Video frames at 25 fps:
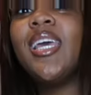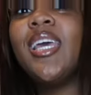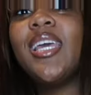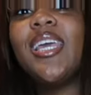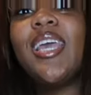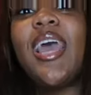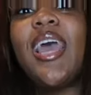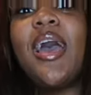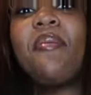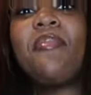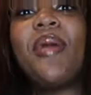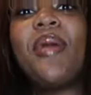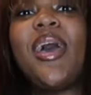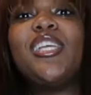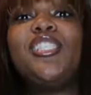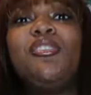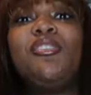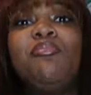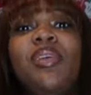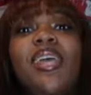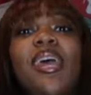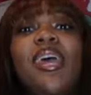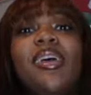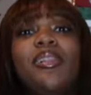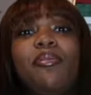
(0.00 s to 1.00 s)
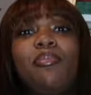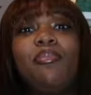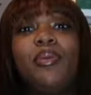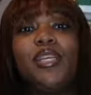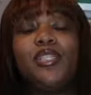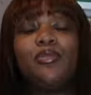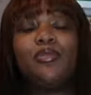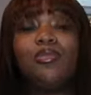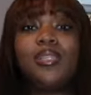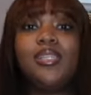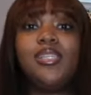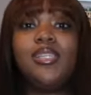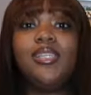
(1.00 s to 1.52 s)
Can y'all match me at the
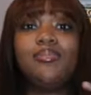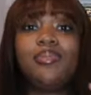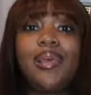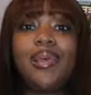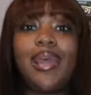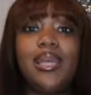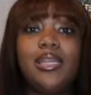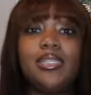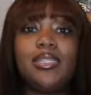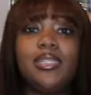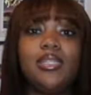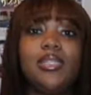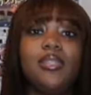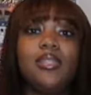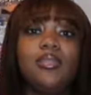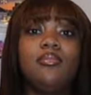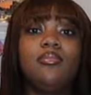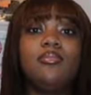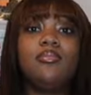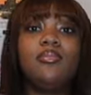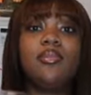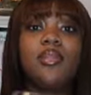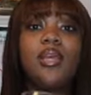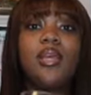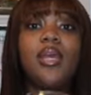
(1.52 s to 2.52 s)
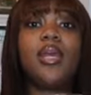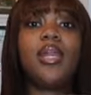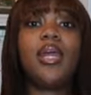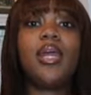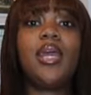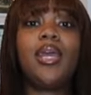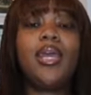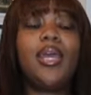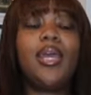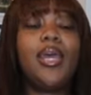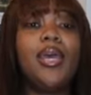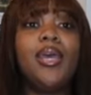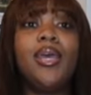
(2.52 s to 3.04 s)
beach with these bangs in? It
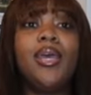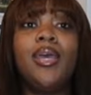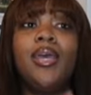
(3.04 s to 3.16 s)
ain't...